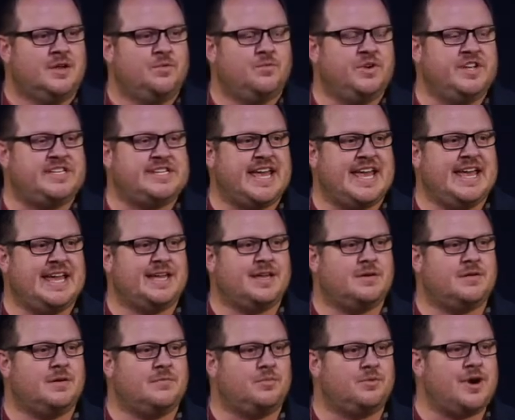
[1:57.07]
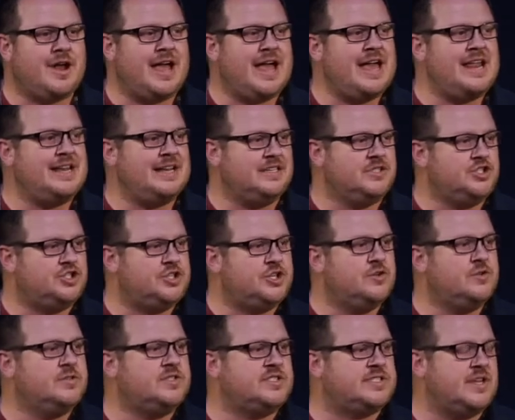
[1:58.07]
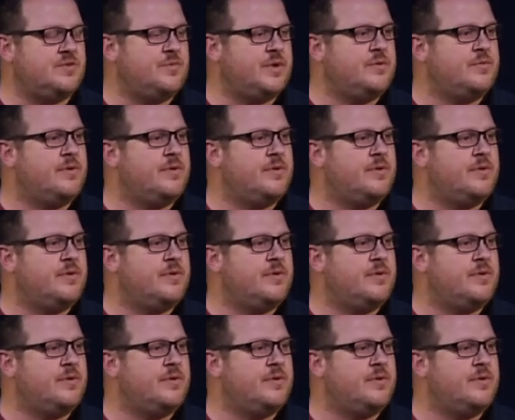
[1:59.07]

we take bread and juice and we